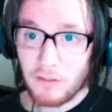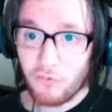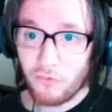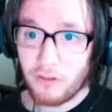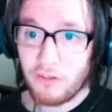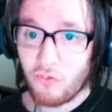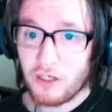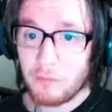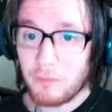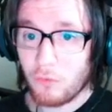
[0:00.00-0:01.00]
so this is
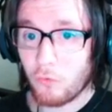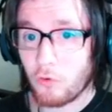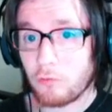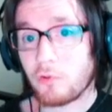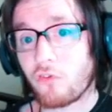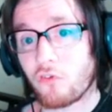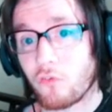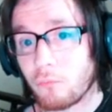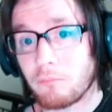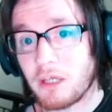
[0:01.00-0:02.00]
going to be all of it.
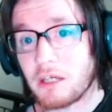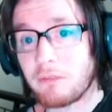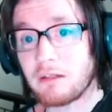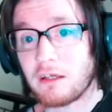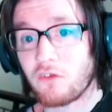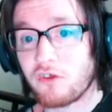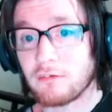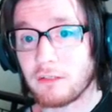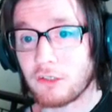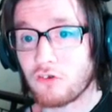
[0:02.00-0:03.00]
So Mega Man Legacy
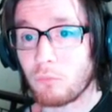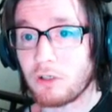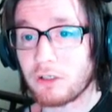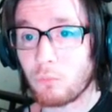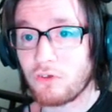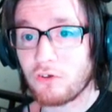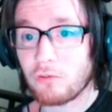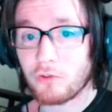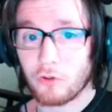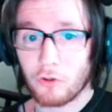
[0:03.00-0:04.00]
Collection, which
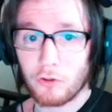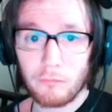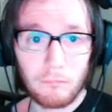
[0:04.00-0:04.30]
I've got.